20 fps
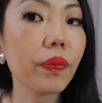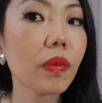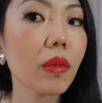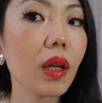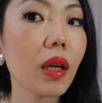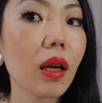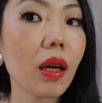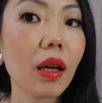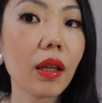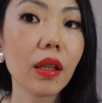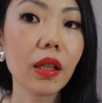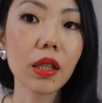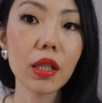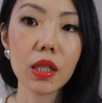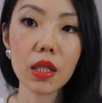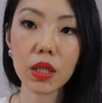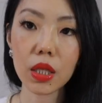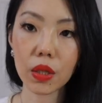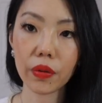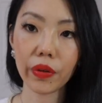I think
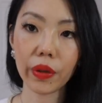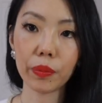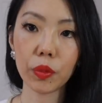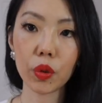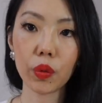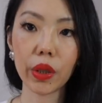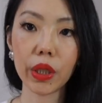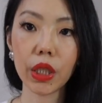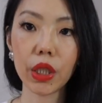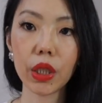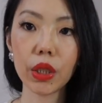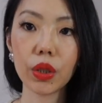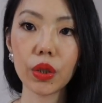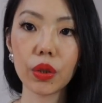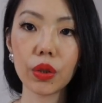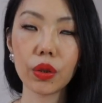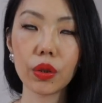this is from 20